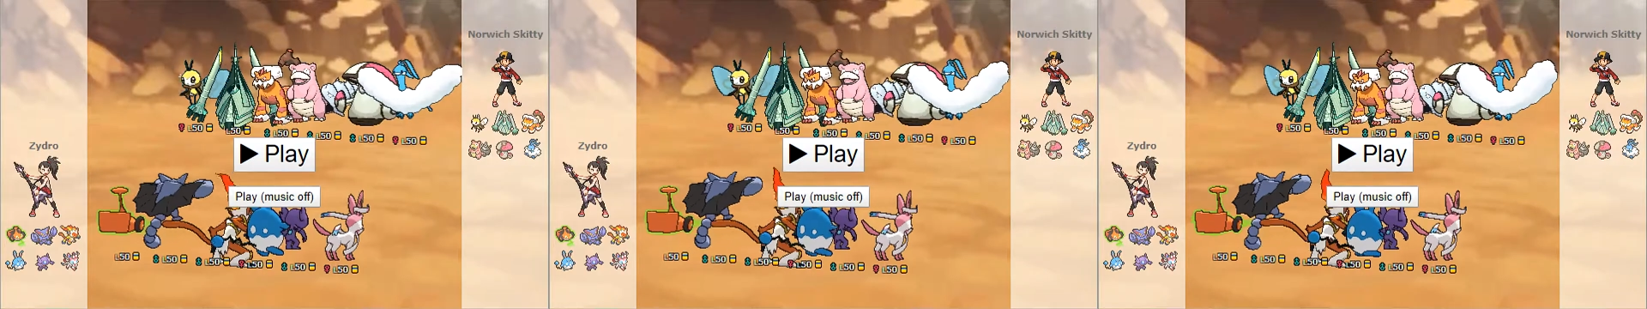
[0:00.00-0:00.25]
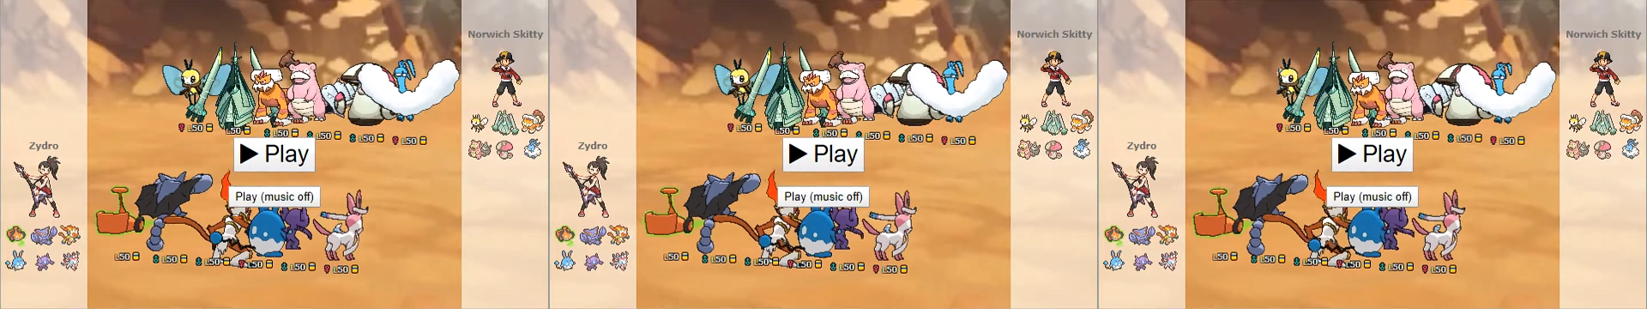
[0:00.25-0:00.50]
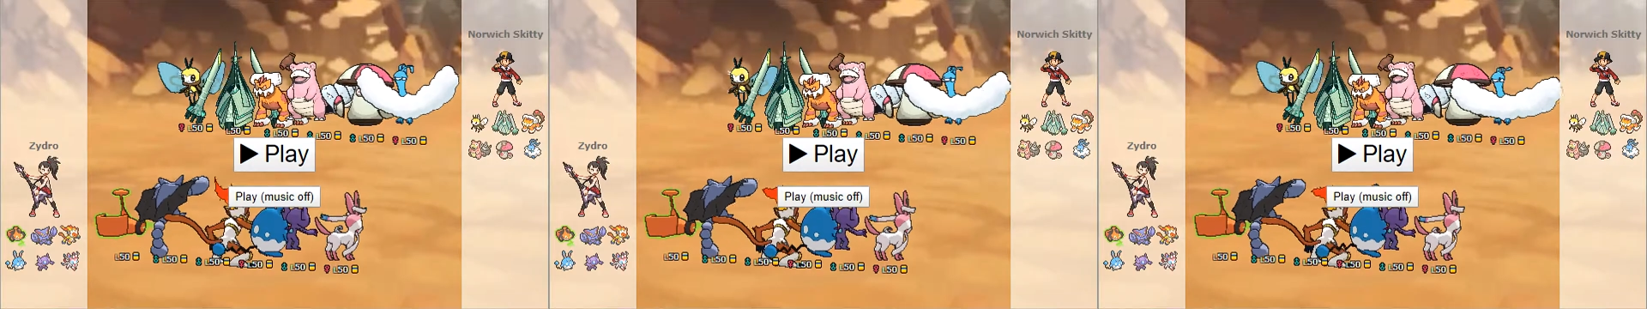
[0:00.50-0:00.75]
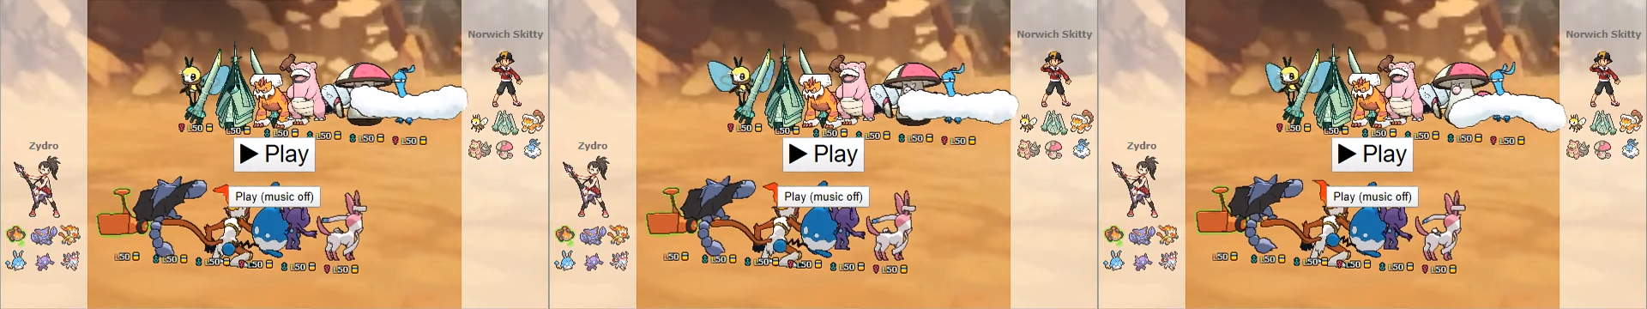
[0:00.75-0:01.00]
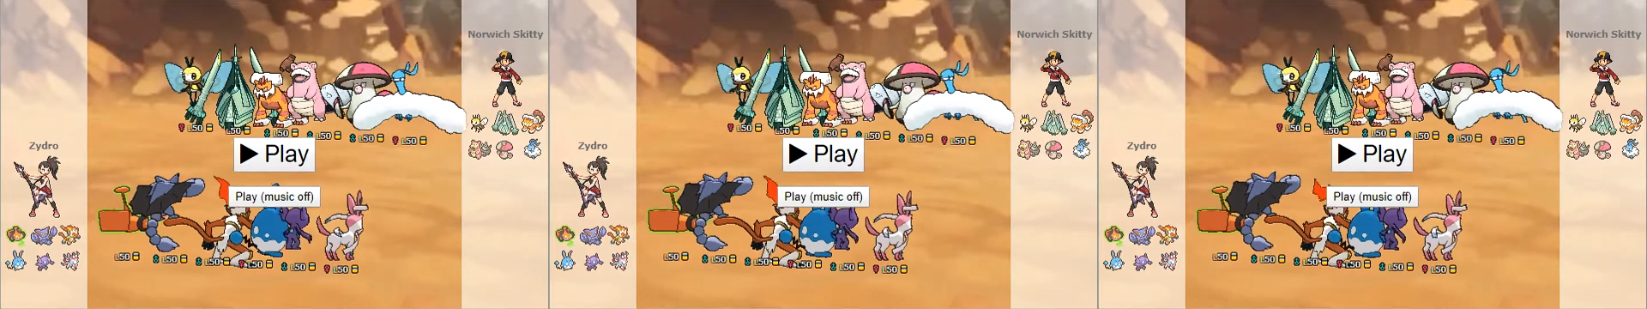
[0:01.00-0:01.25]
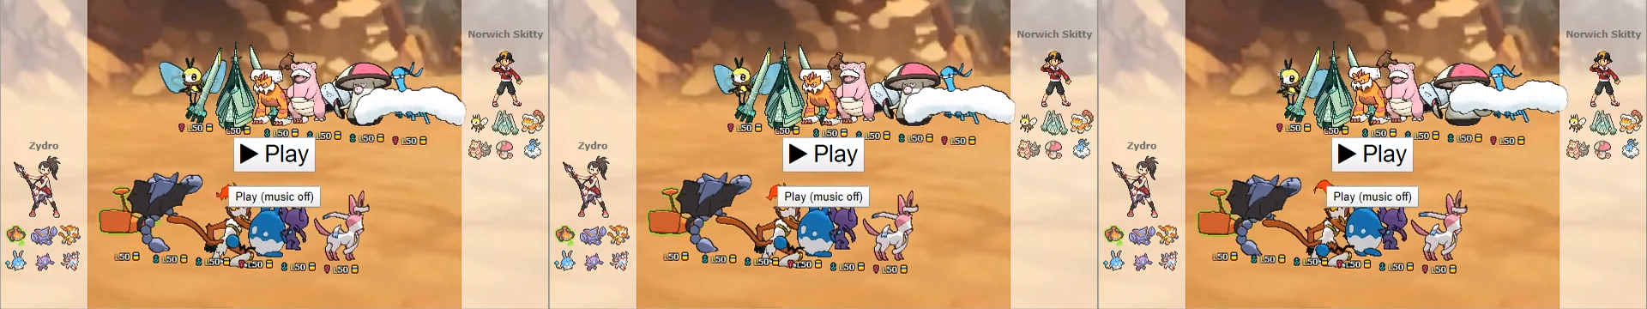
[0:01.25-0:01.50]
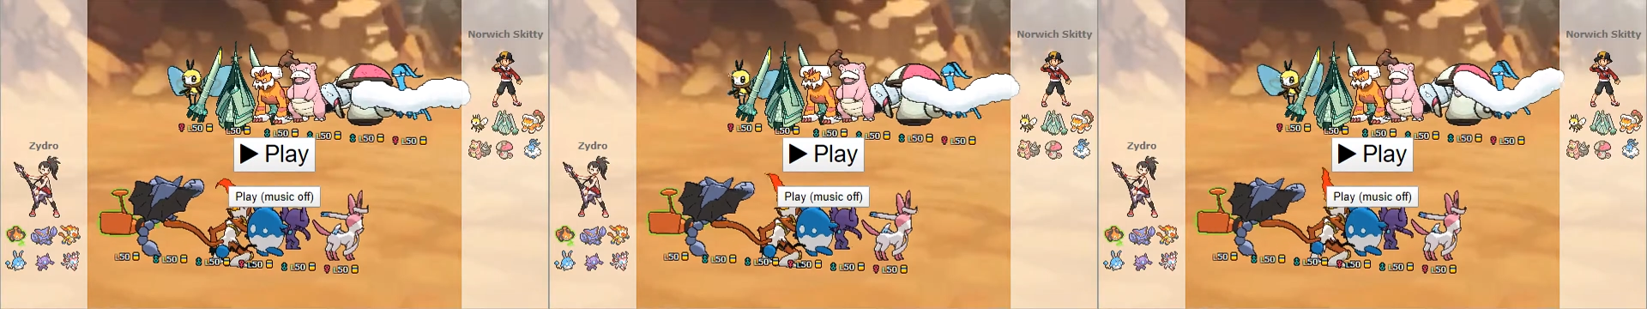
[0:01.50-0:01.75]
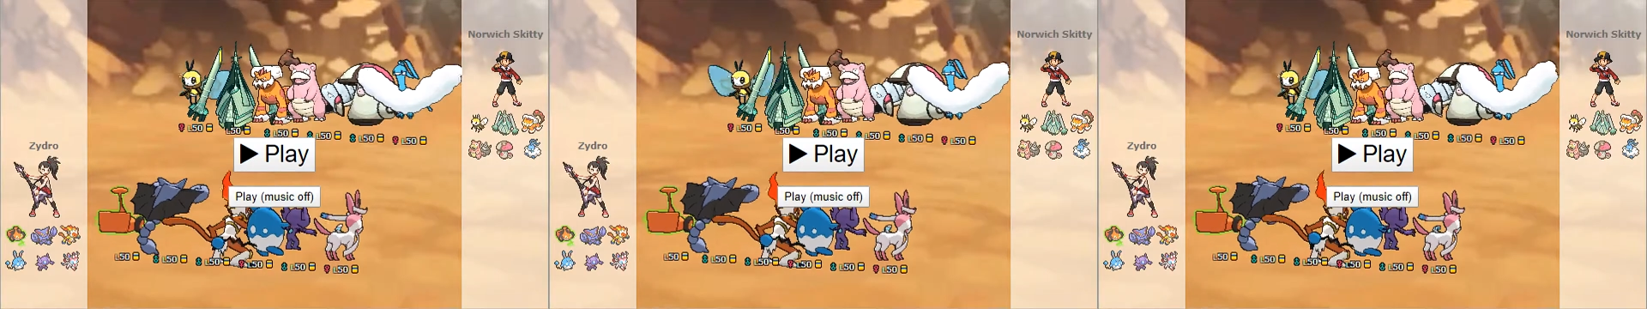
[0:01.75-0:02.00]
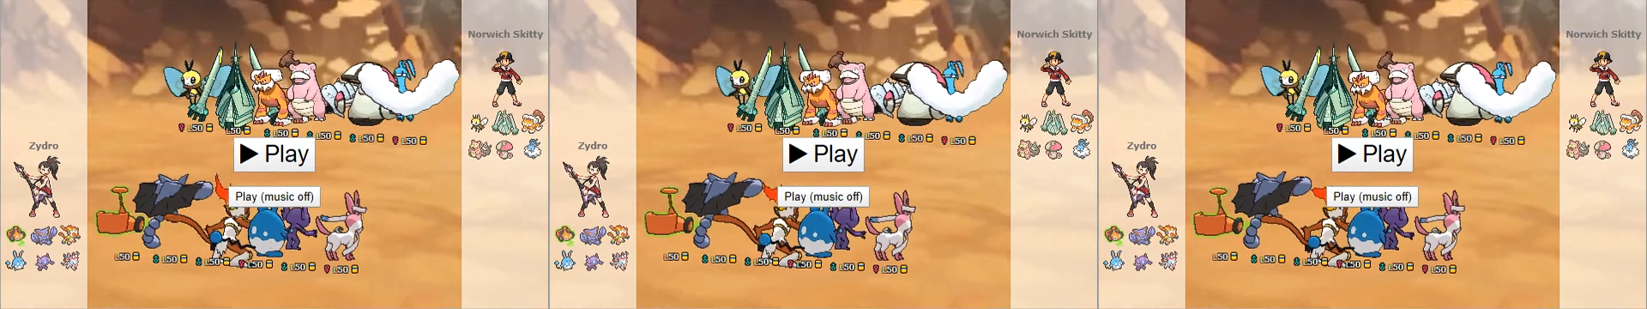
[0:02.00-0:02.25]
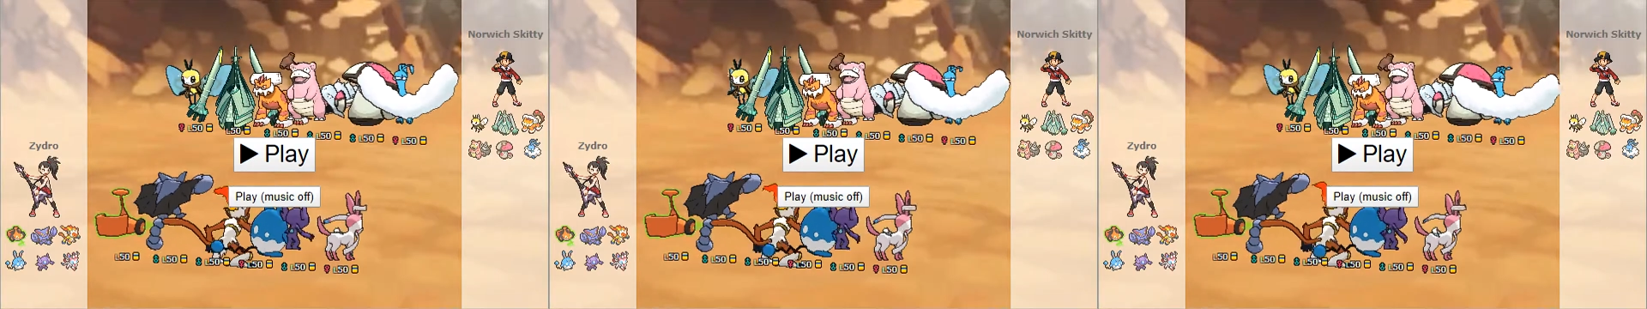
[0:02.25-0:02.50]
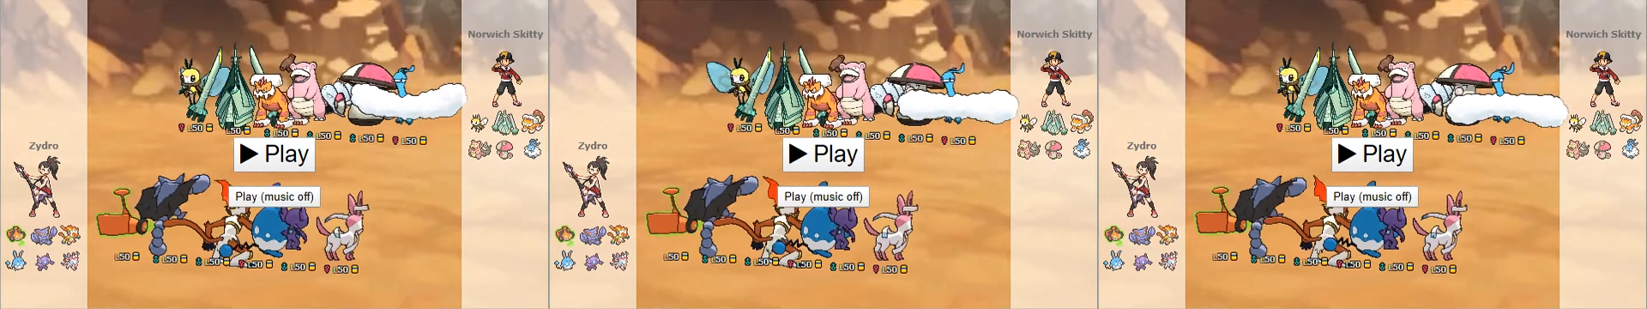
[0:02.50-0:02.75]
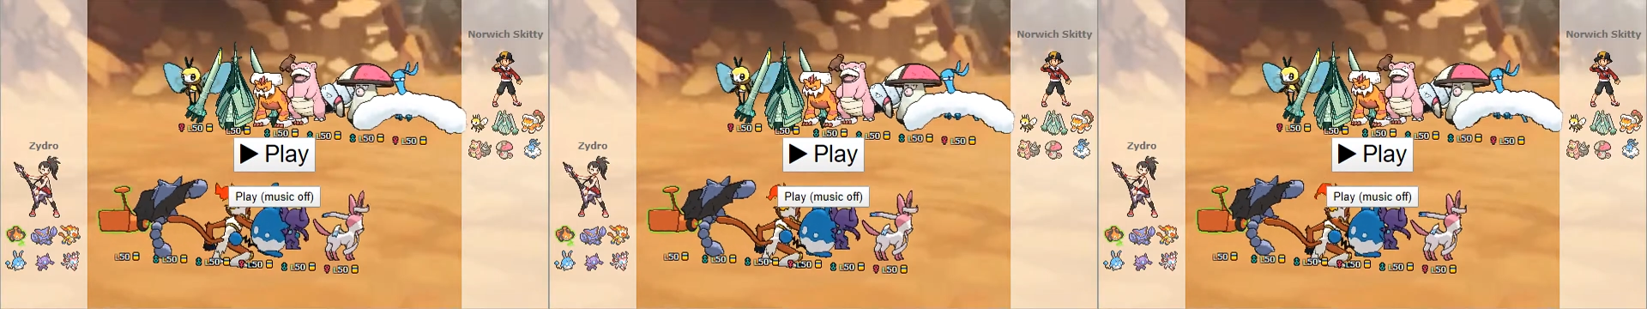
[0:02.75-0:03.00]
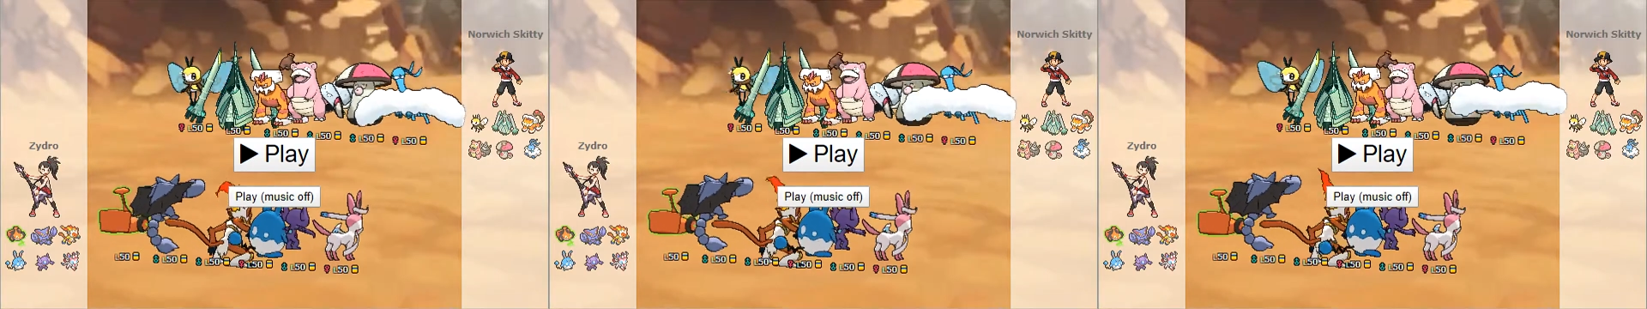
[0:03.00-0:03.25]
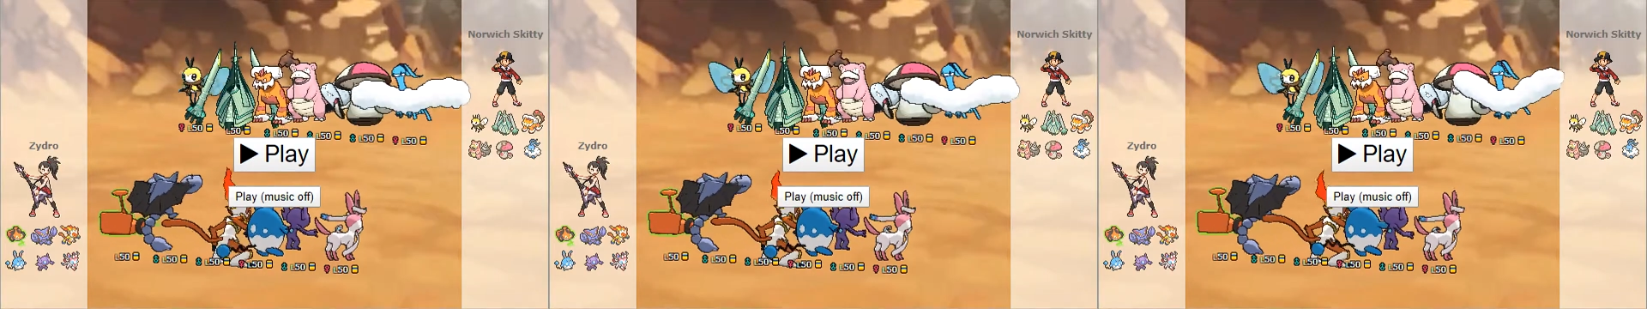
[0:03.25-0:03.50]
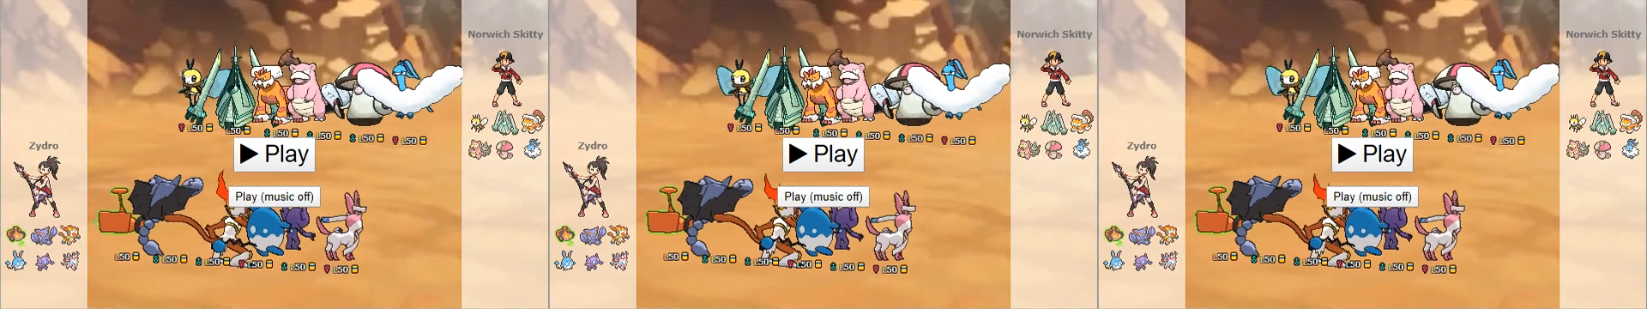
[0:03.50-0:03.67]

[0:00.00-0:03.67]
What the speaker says: (no speaker visible)